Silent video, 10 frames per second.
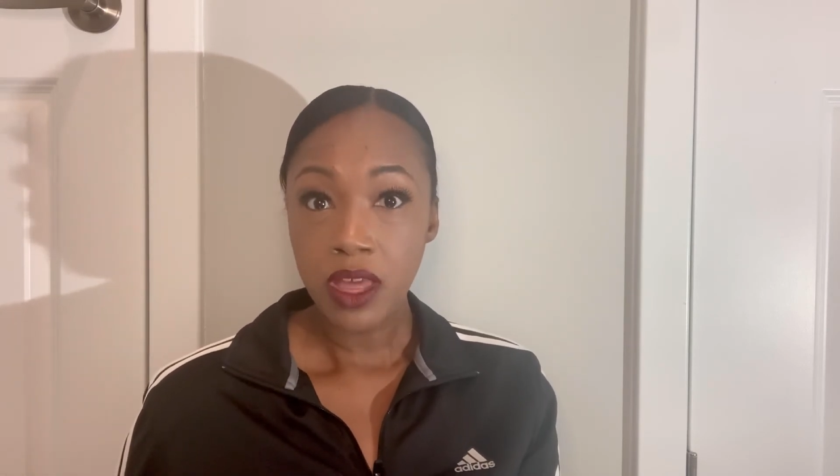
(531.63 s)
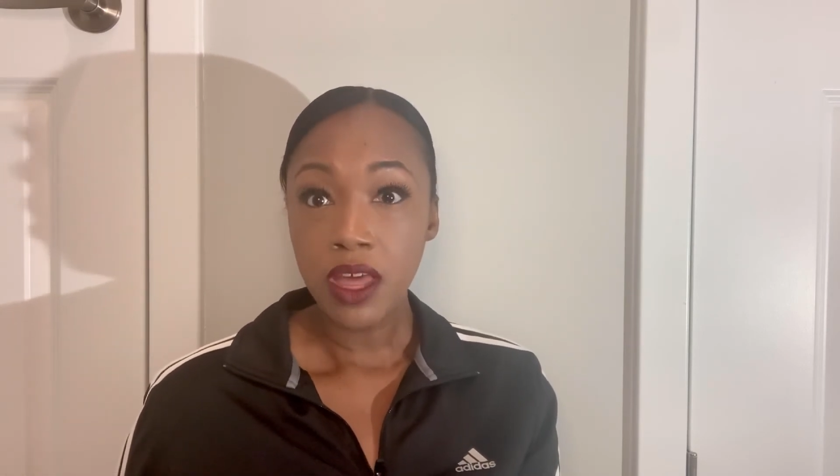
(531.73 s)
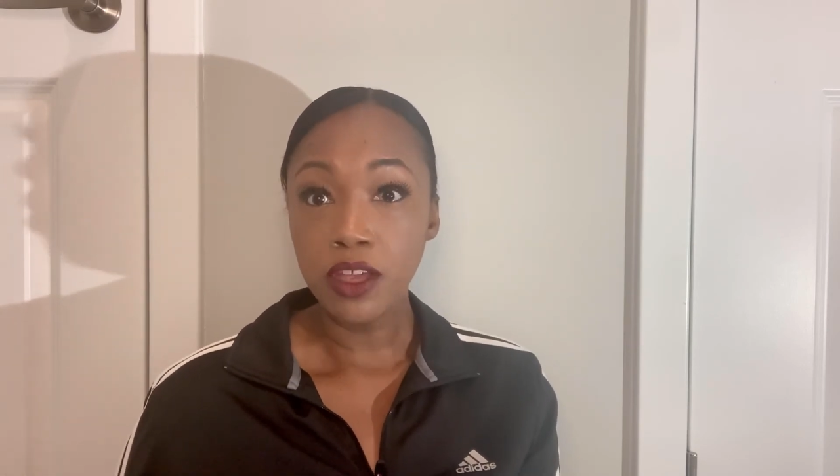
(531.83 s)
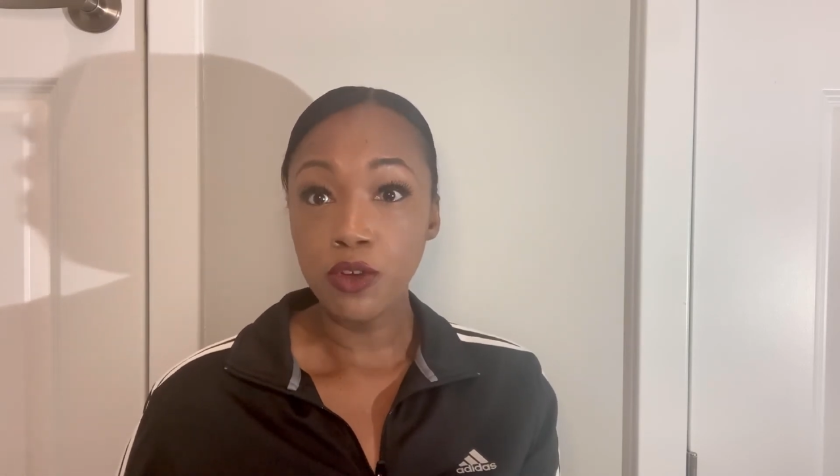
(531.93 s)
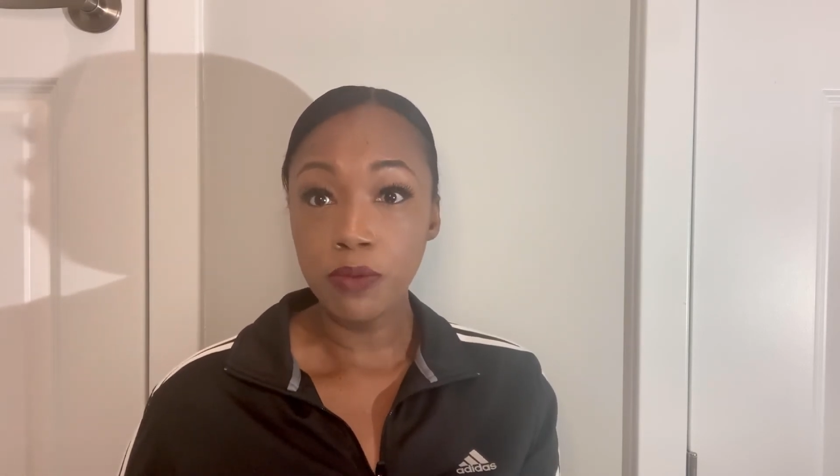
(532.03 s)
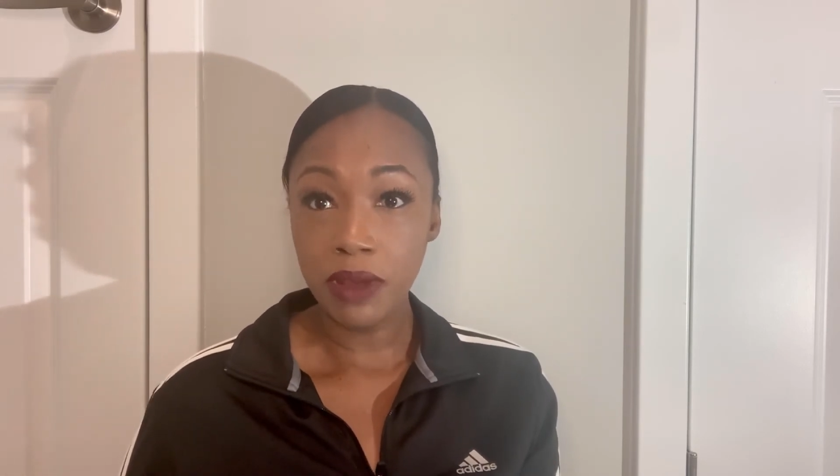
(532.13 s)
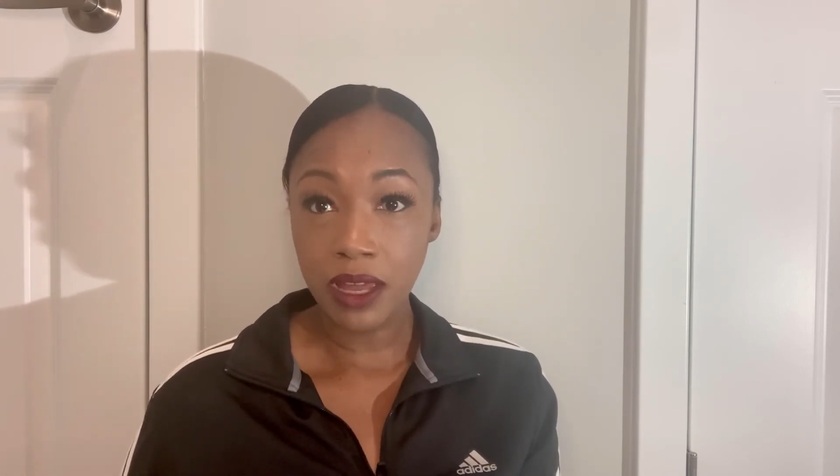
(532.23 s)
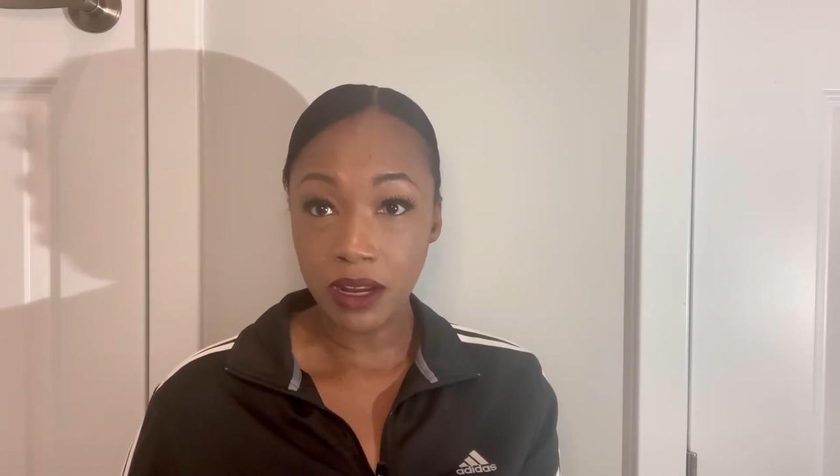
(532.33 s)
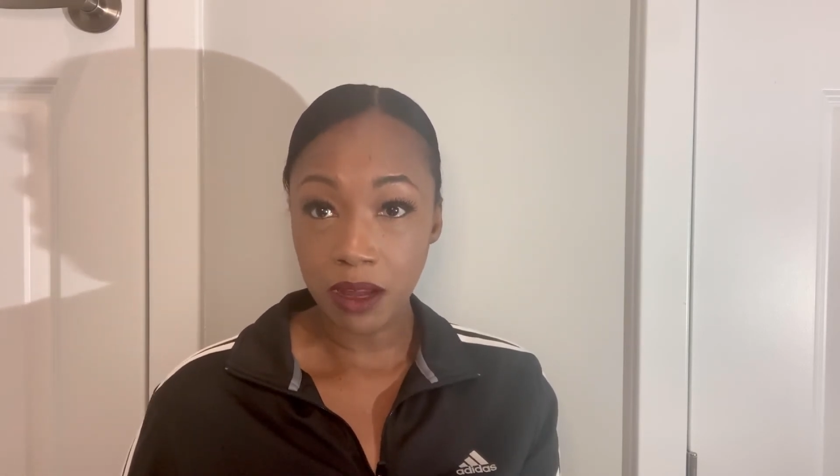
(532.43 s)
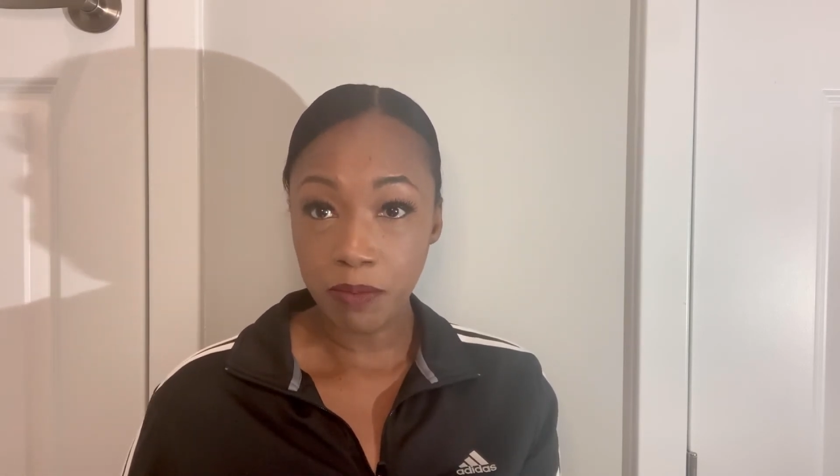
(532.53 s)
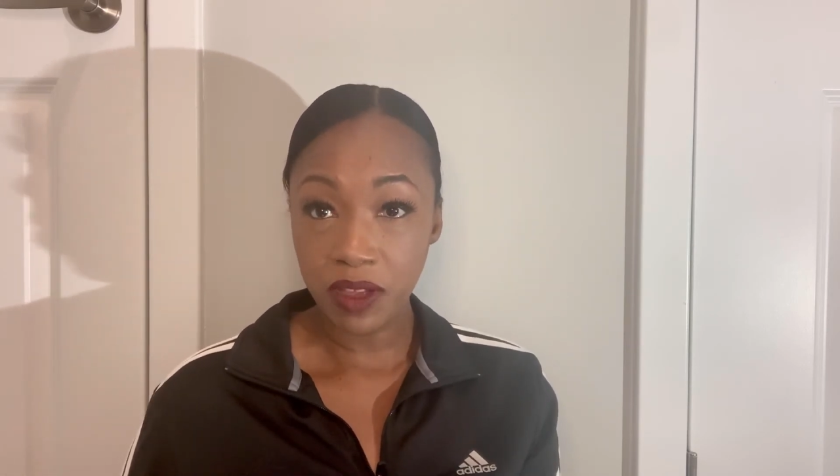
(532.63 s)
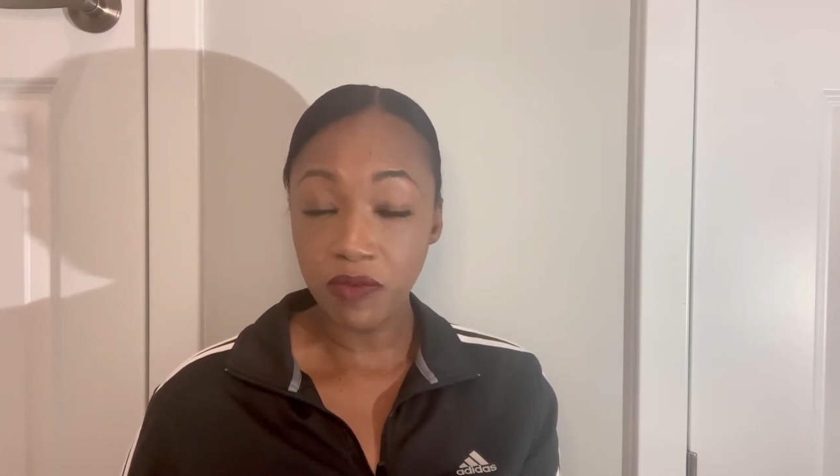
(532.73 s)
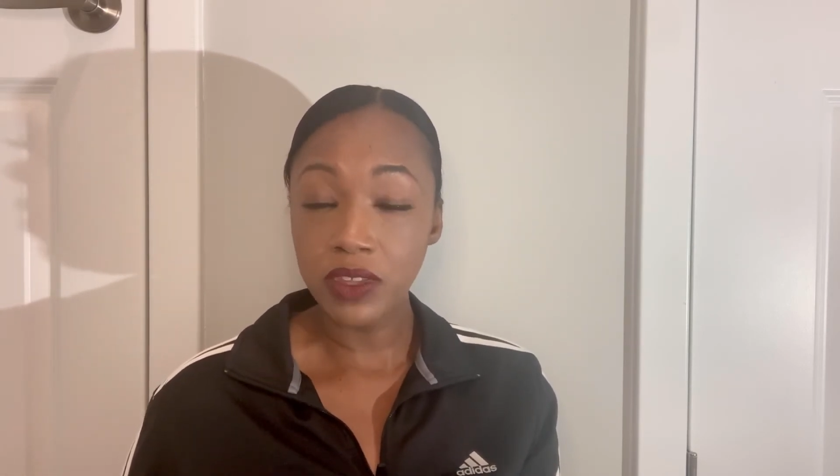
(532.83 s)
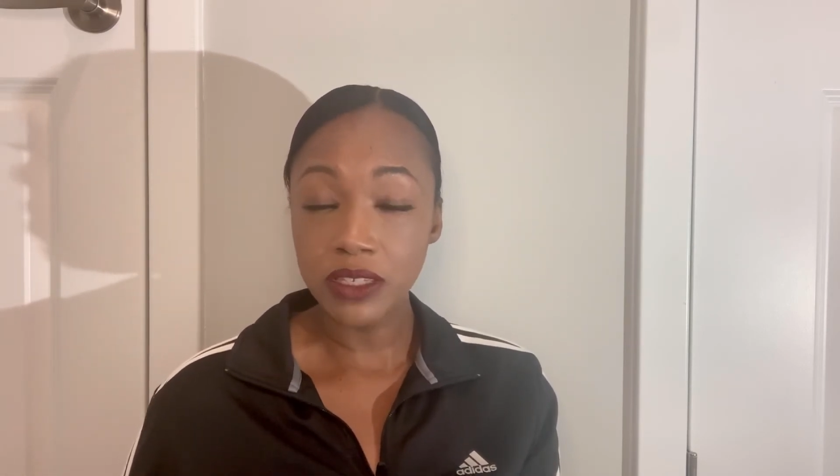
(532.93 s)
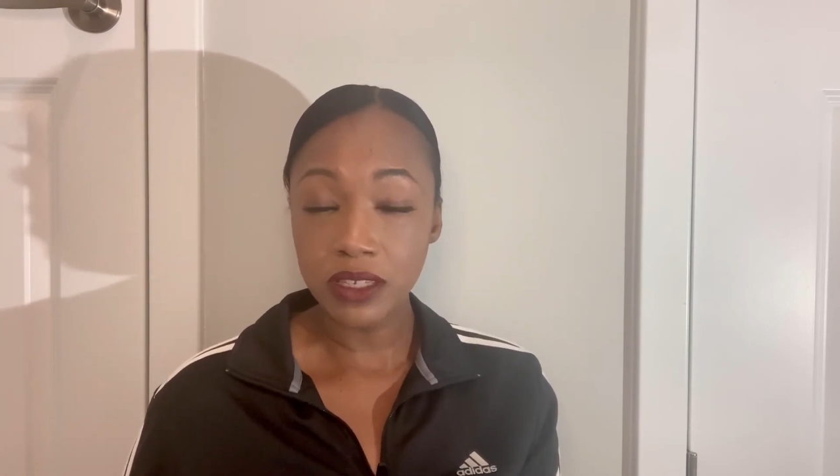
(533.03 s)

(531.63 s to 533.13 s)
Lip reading: and you man up. If this